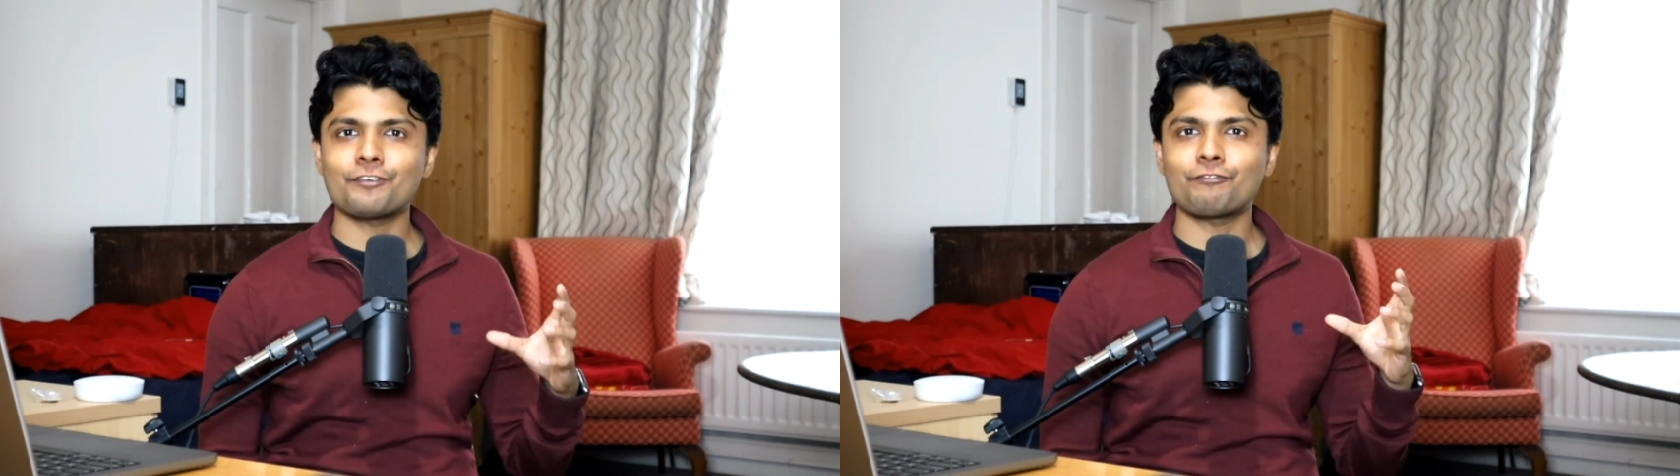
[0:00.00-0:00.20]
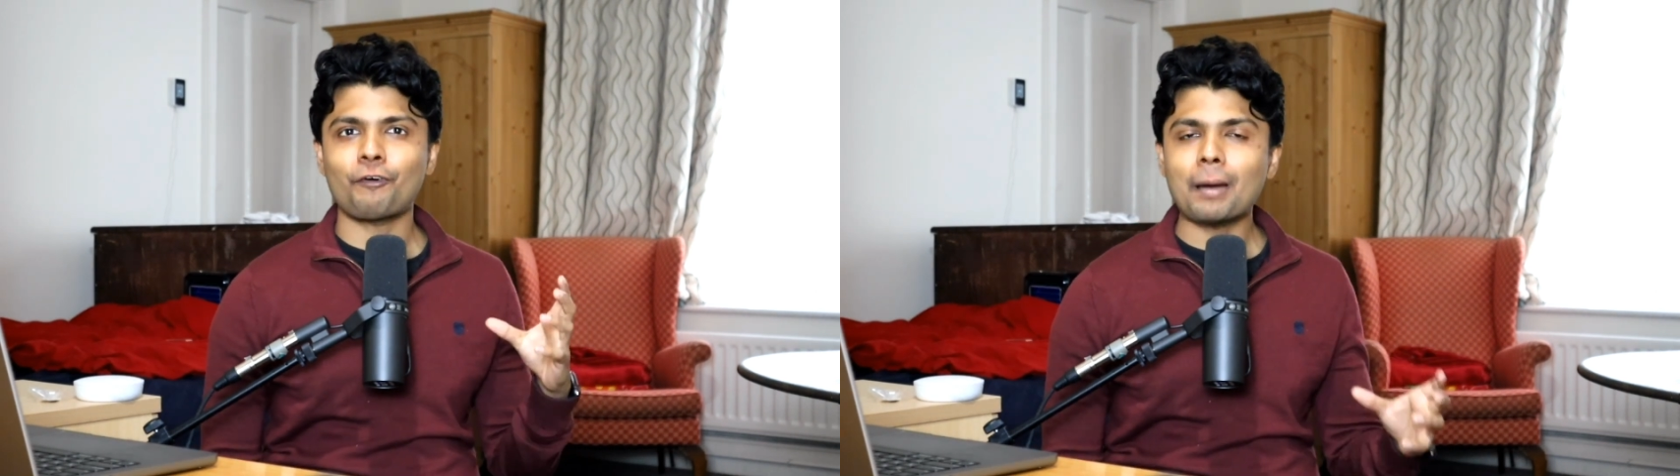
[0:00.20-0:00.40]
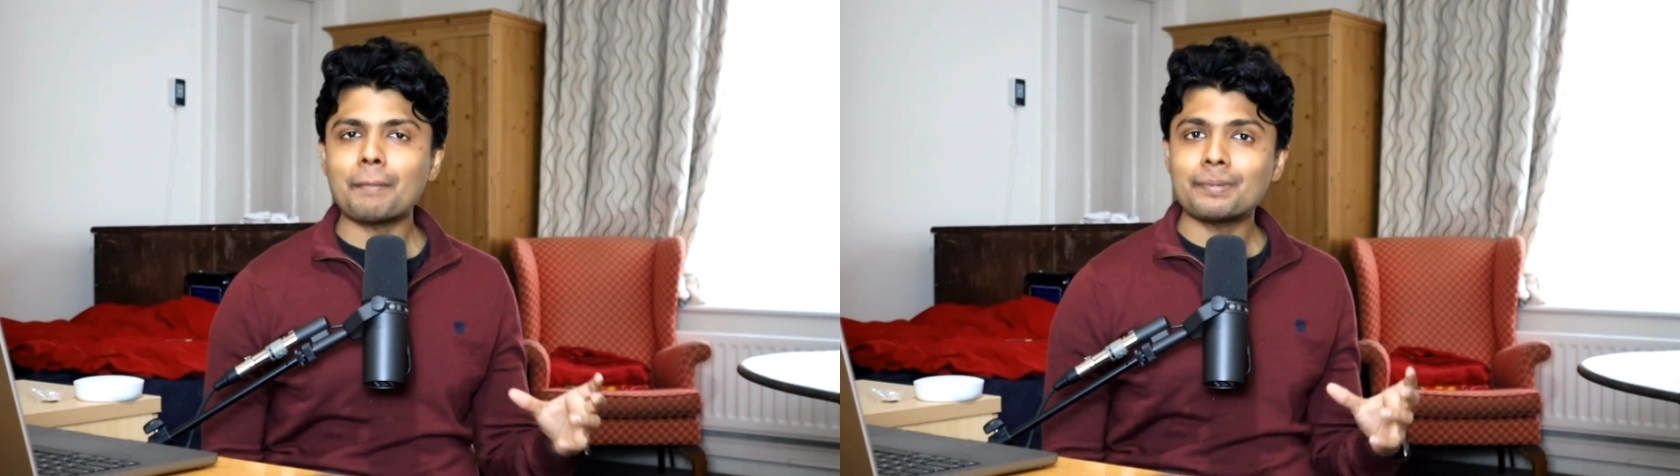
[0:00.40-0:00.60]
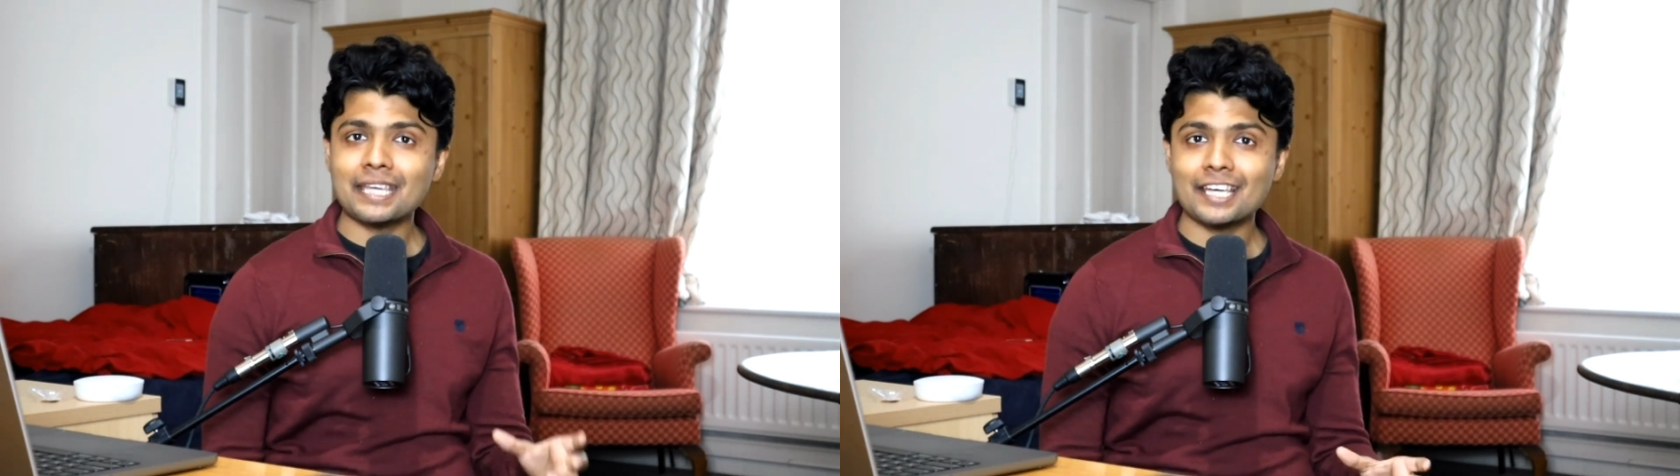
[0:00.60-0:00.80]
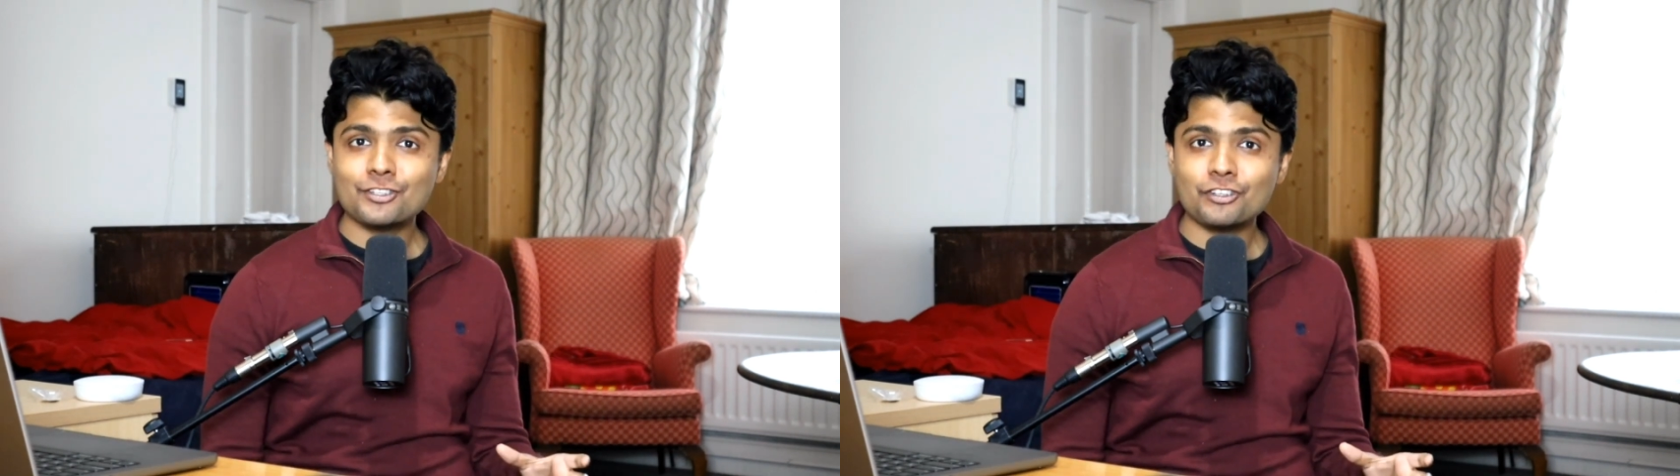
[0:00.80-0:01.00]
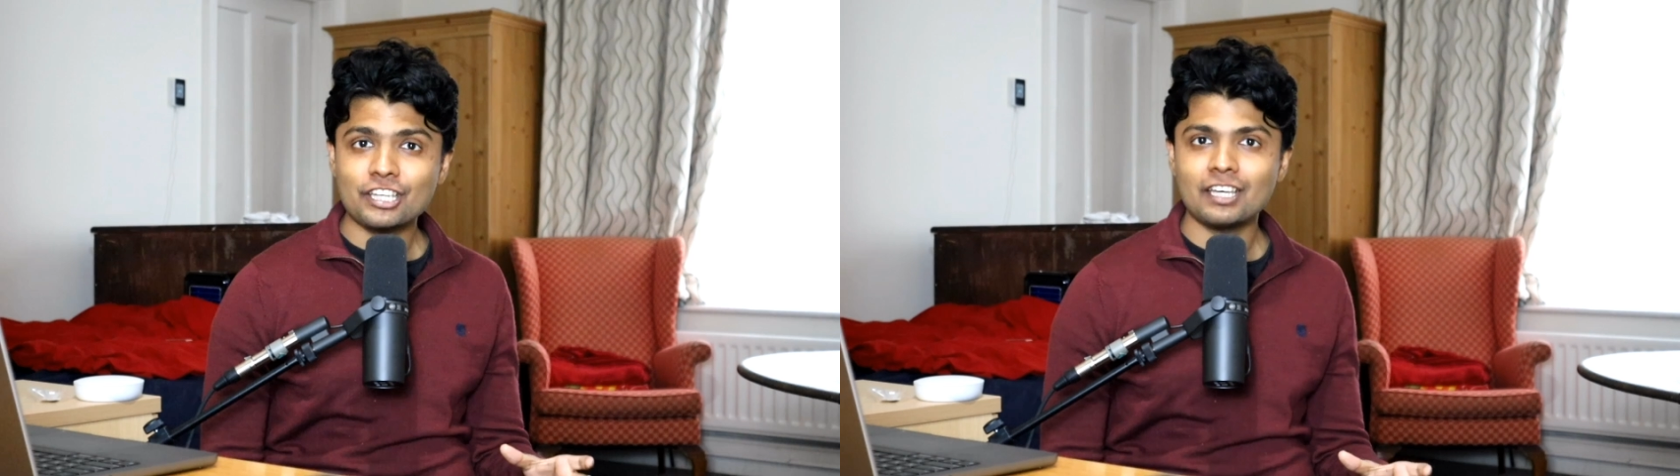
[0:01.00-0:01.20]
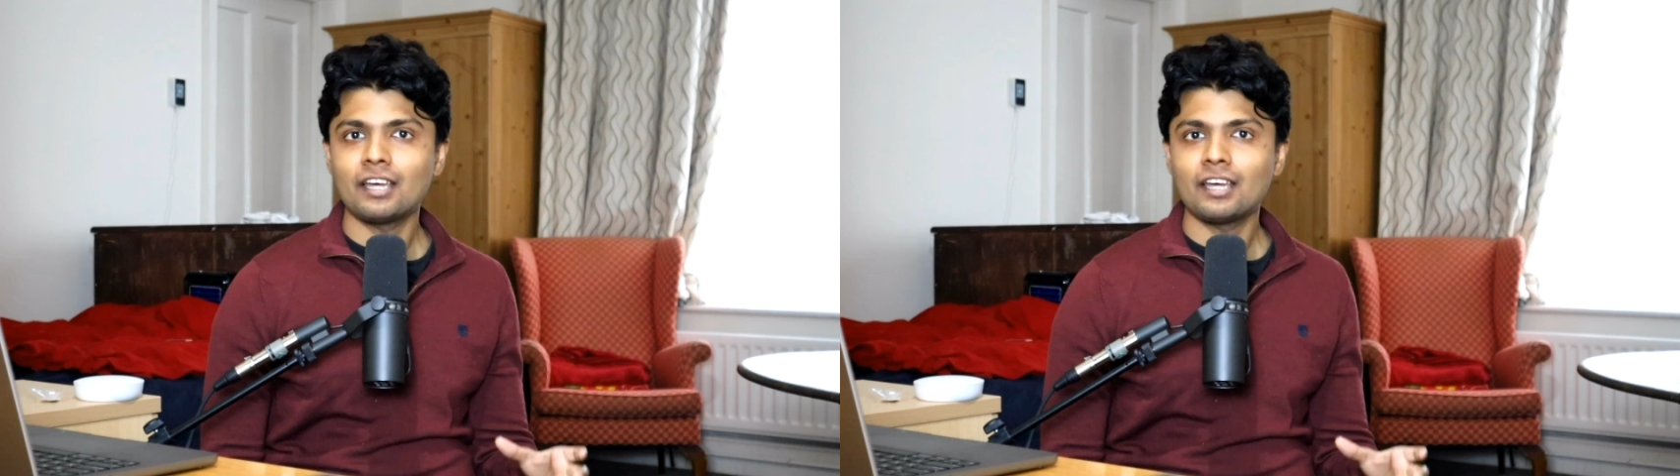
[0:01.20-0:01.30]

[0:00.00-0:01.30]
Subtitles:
for my PhD.